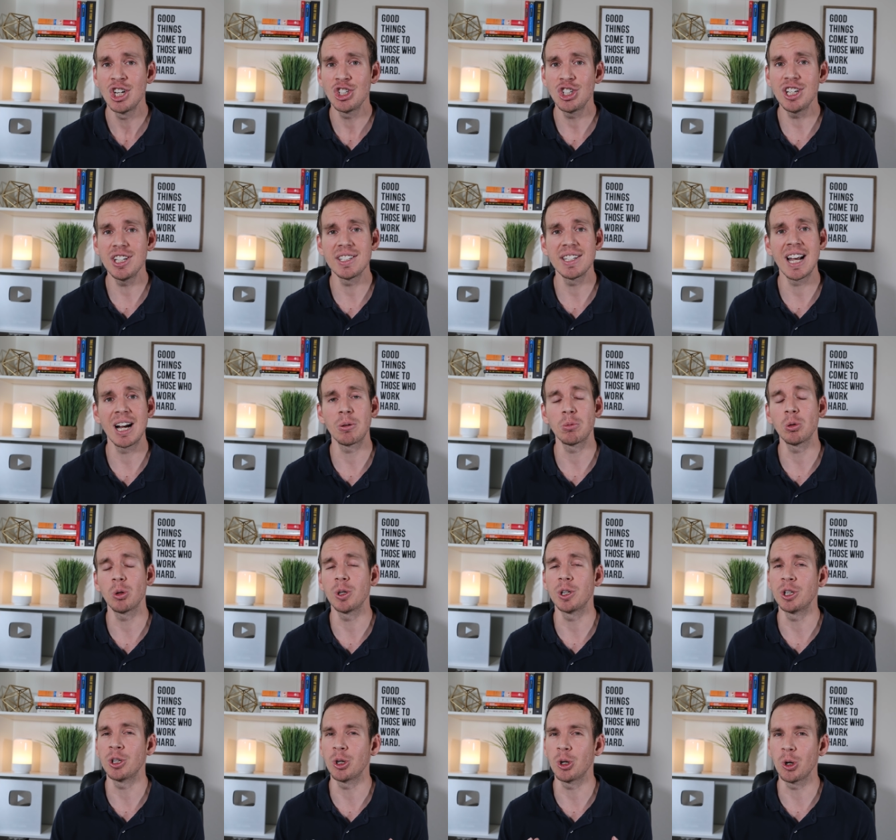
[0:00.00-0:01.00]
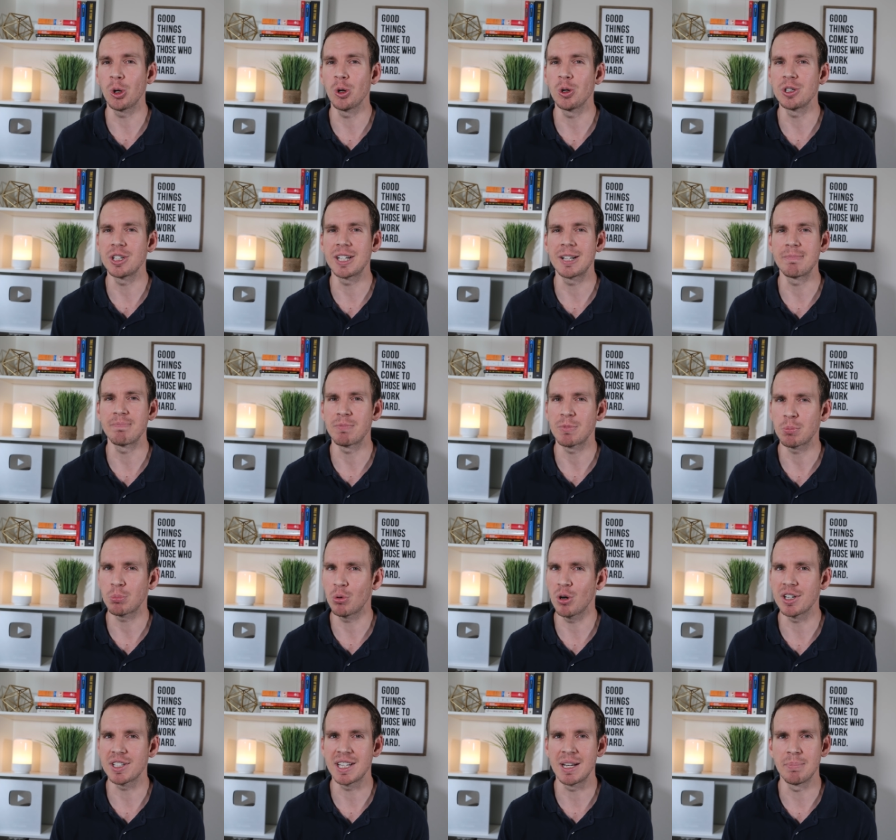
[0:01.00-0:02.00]
She's not really urging
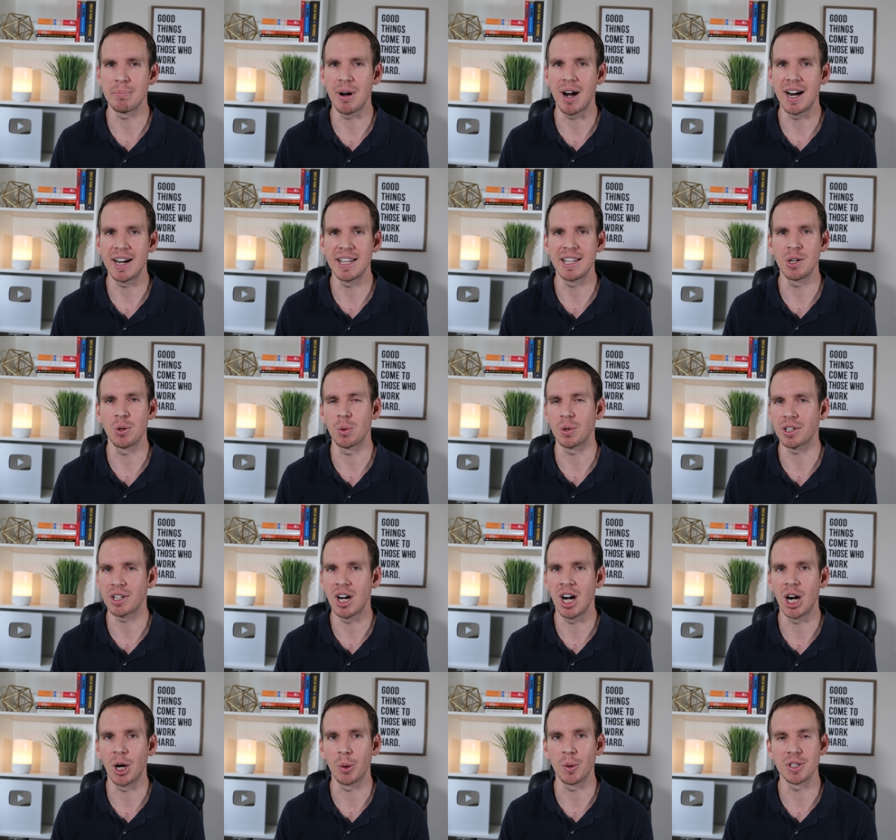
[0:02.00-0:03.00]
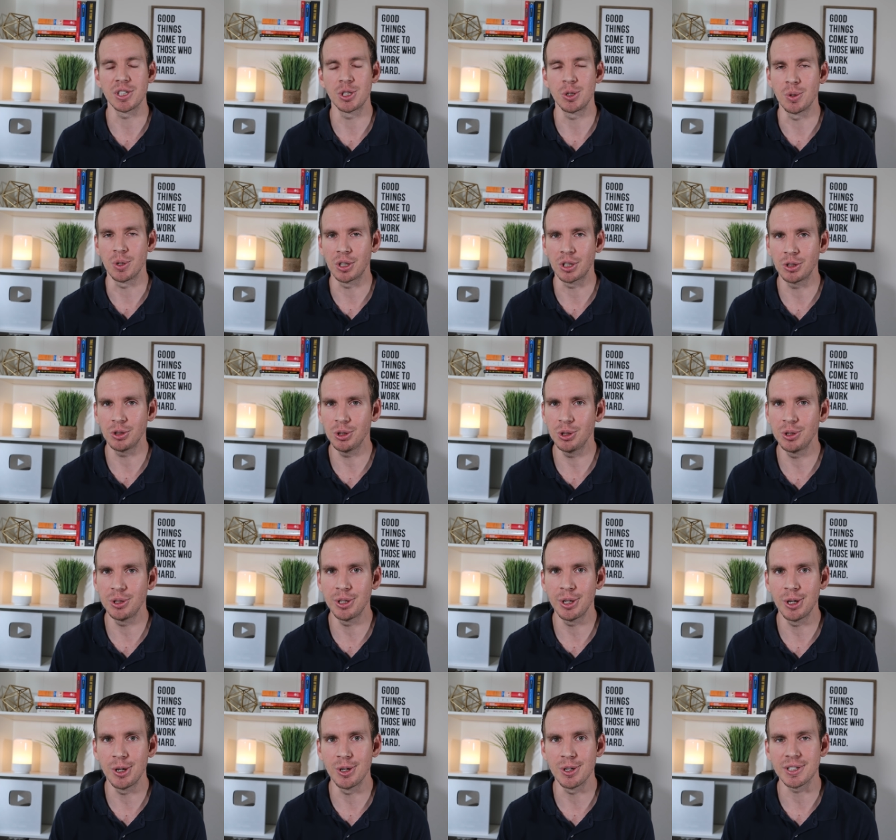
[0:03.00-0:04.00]
President Biden or Congress to include
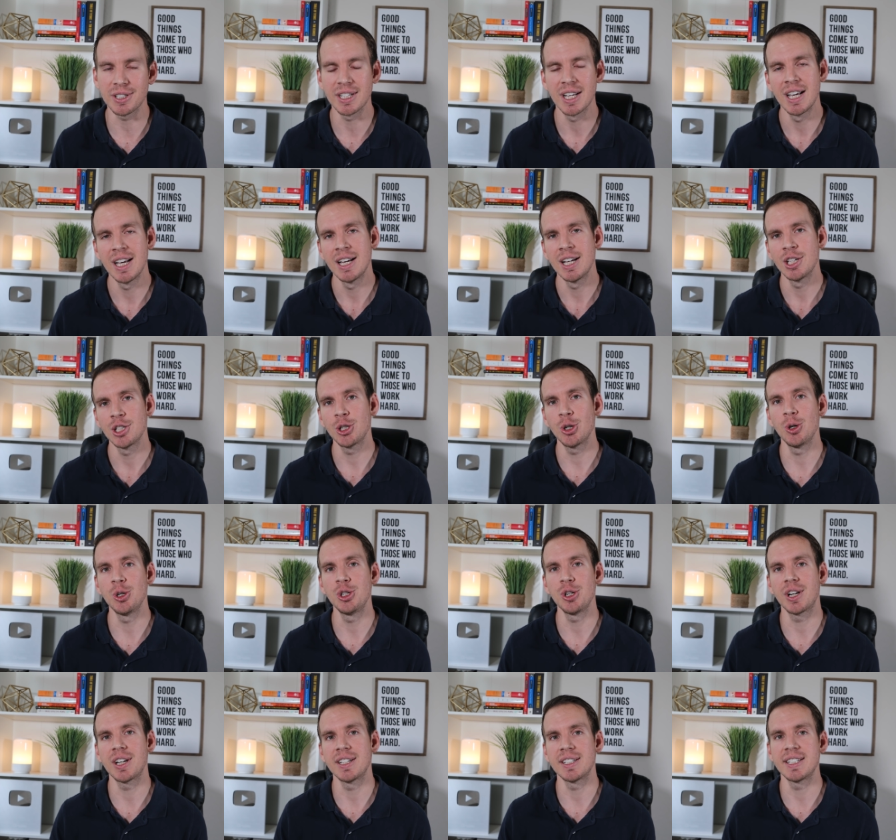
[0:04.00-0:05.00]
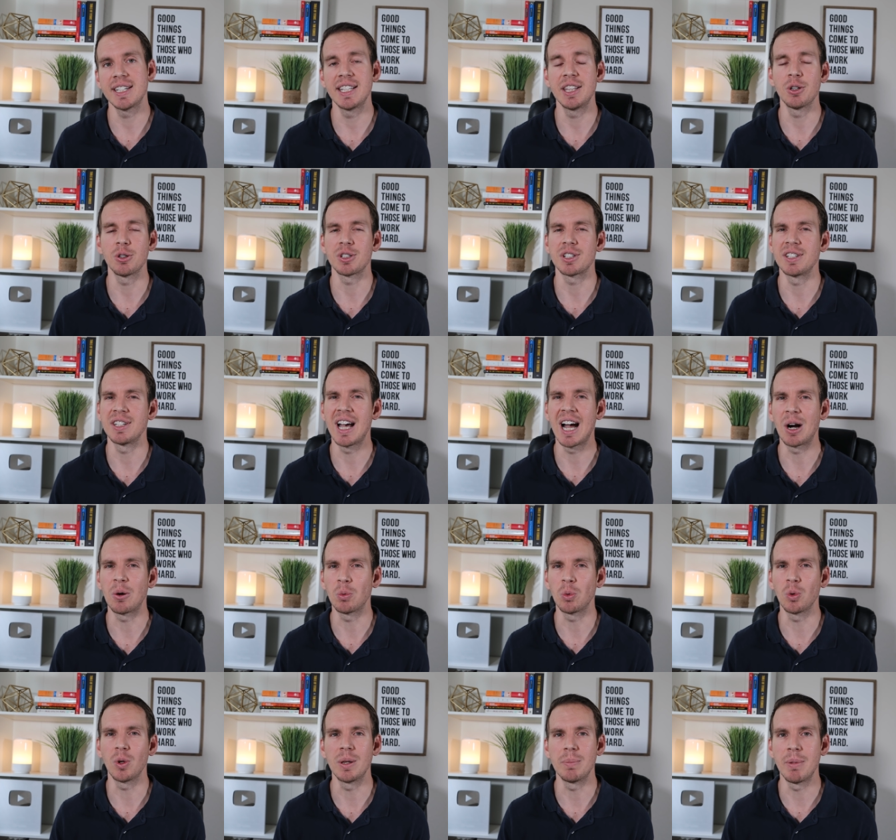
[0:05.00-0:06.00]
those. So as you can see, there's not
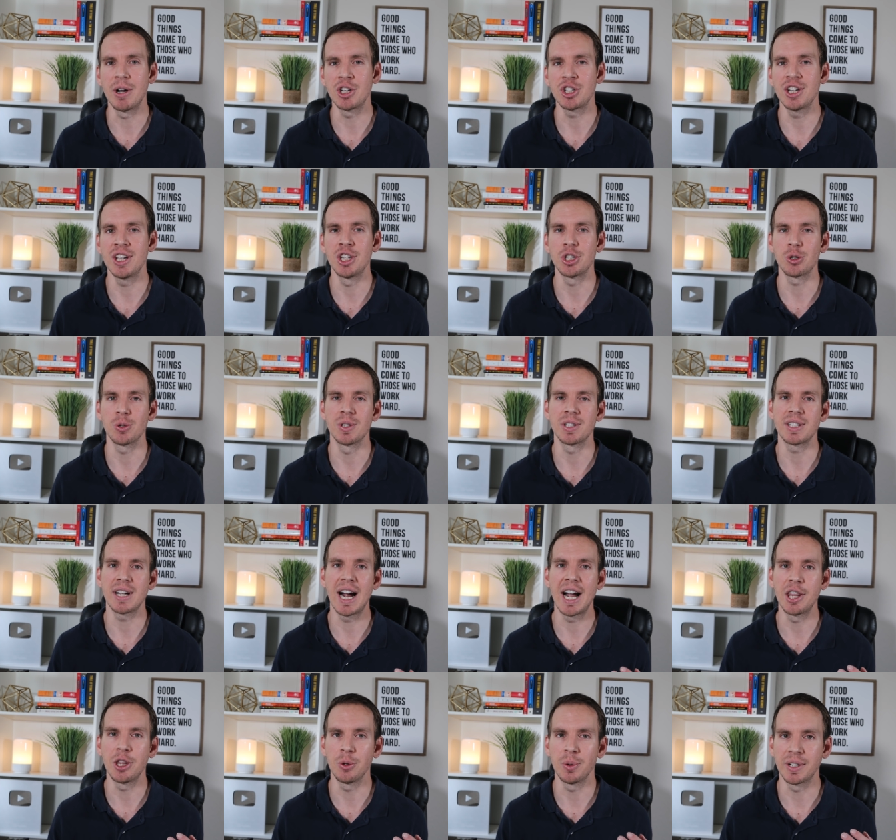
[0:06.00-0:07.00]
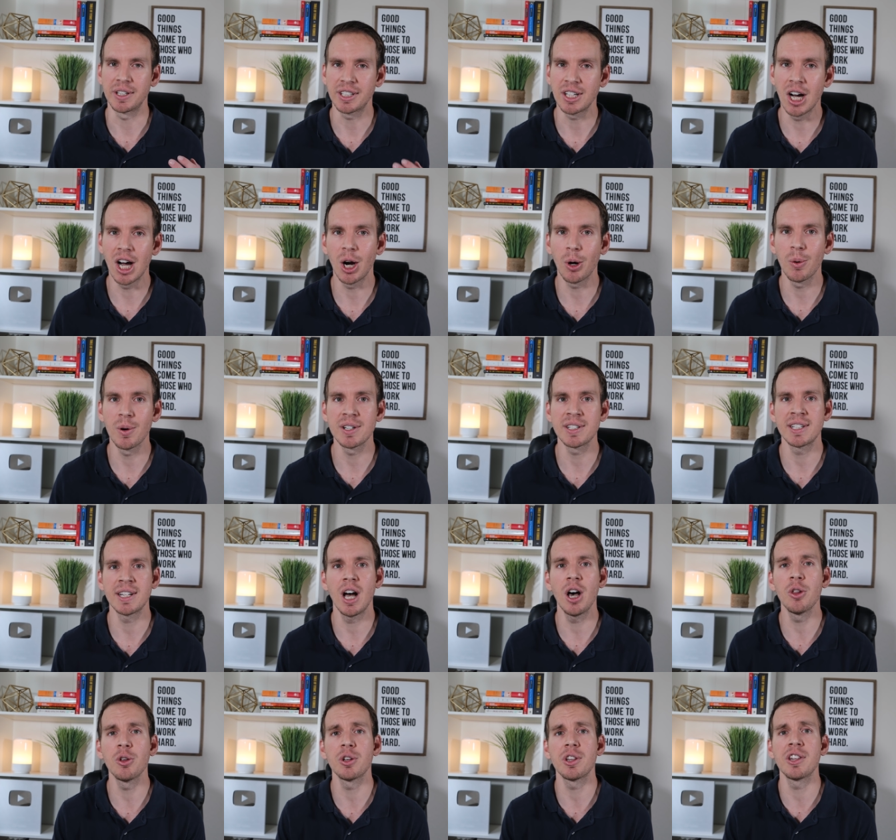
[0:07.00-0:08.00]
really much interest either in Congress,
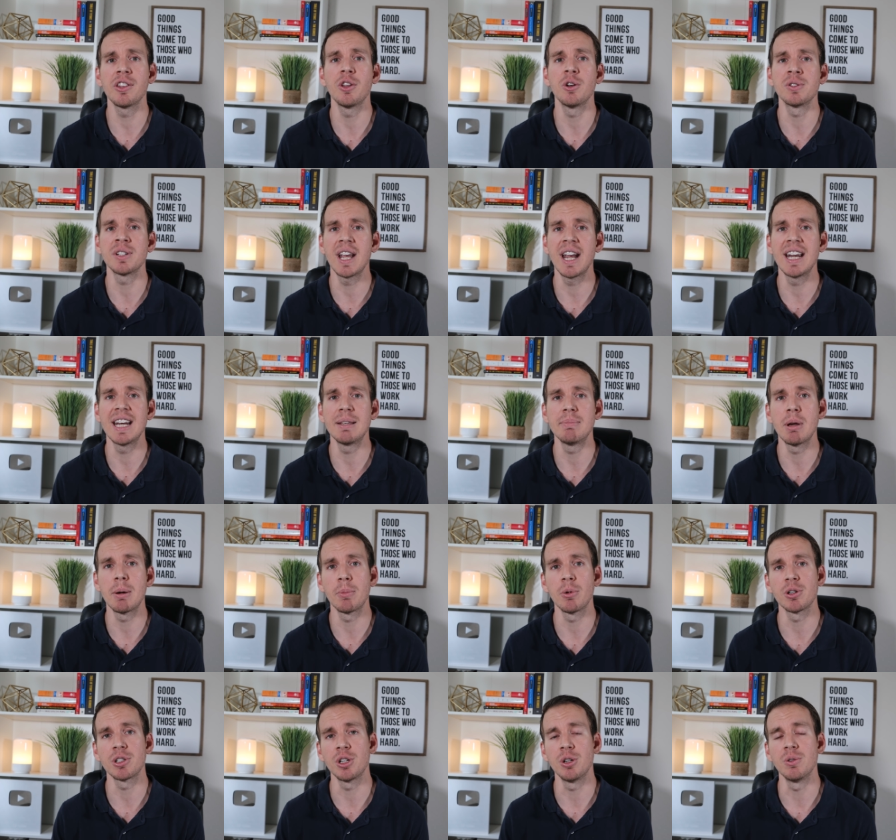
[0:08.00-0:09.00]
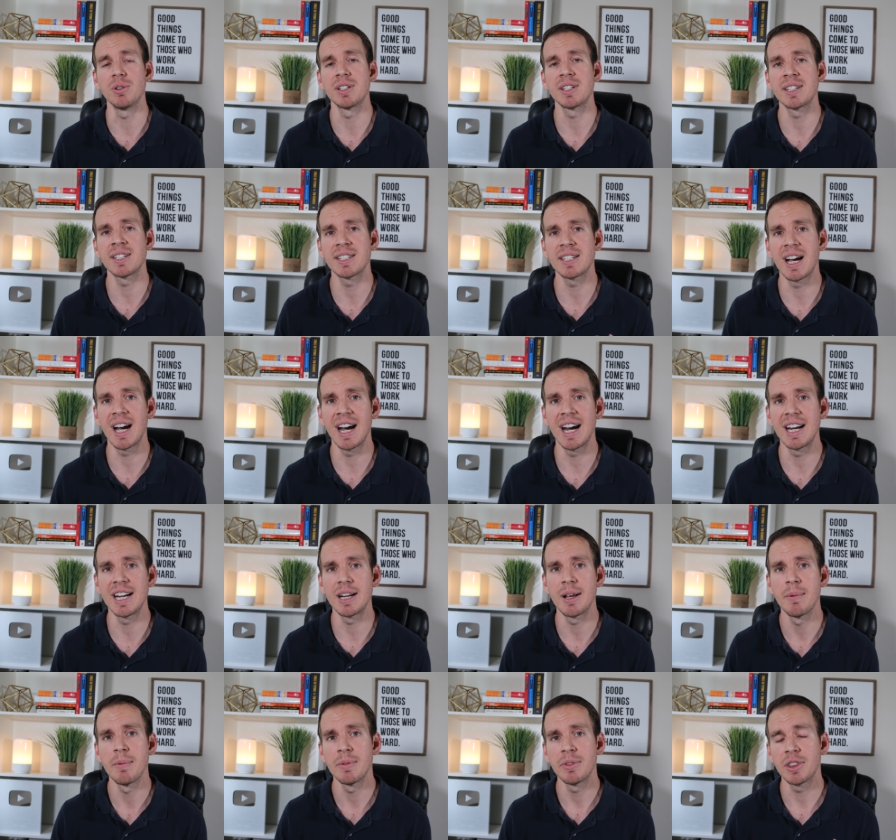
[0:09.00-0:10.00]
other than those 80 members who
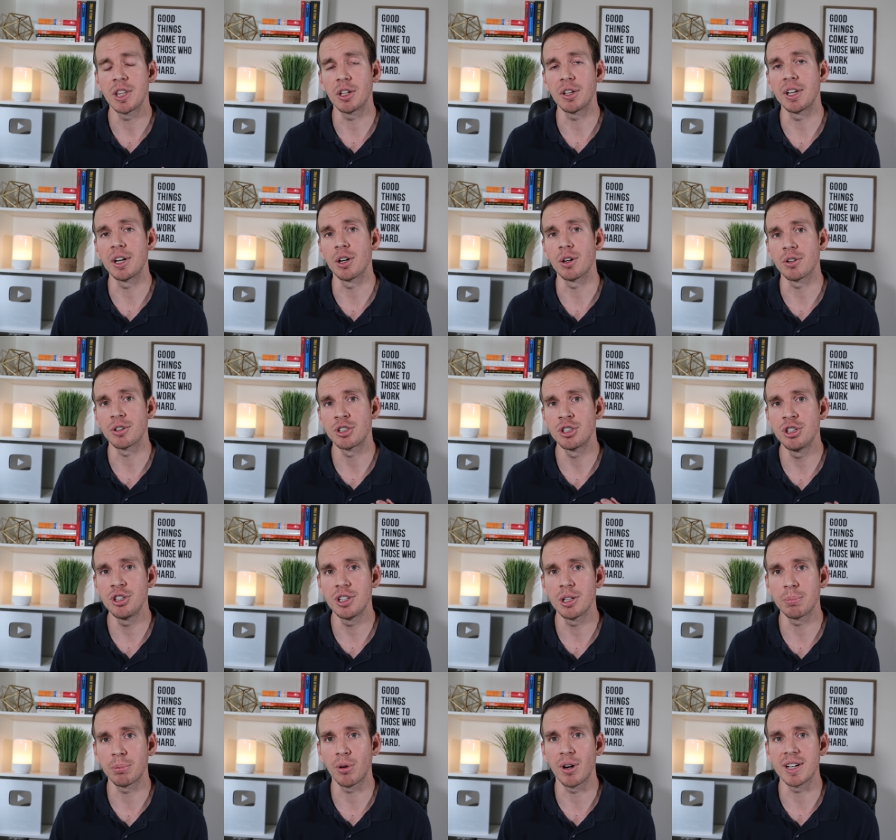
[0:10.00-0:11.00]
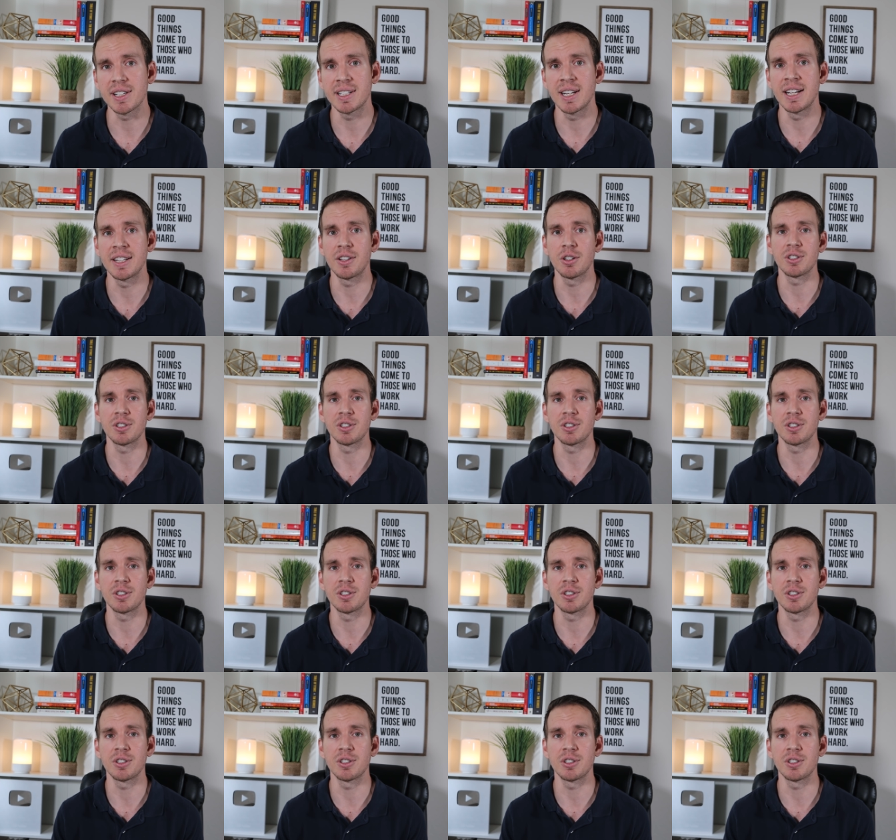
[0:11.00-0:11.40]
signed the letter to the president.